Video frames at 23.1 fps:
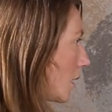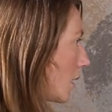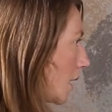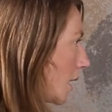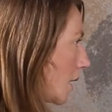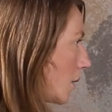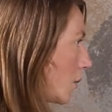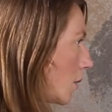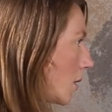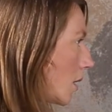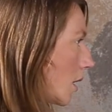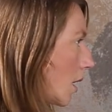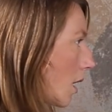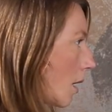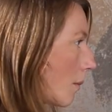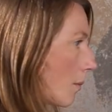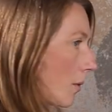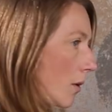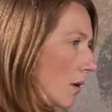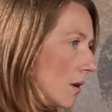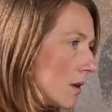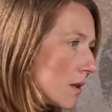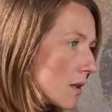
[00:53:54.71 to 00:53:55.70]
Edward
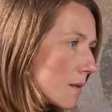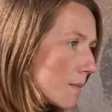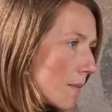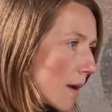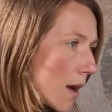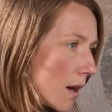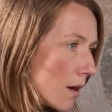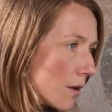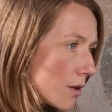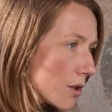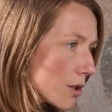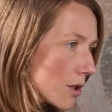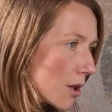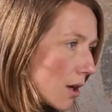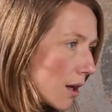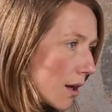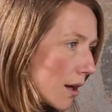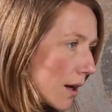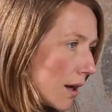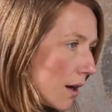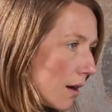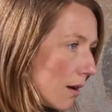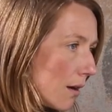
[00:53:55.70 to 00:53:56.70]
Hopper inspired
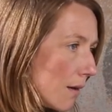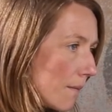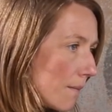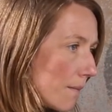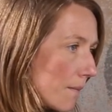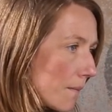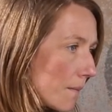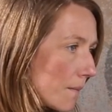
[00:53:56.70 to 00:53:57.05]
shot here.